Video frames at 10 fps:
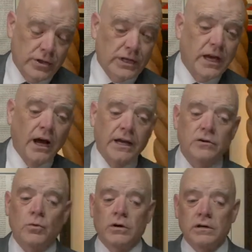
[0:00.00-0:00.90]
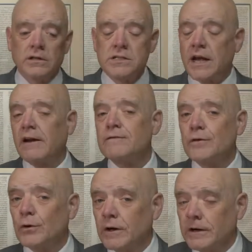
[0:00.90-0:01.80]
the kind words and
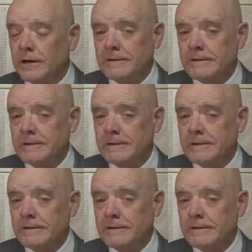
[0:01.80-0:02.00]
for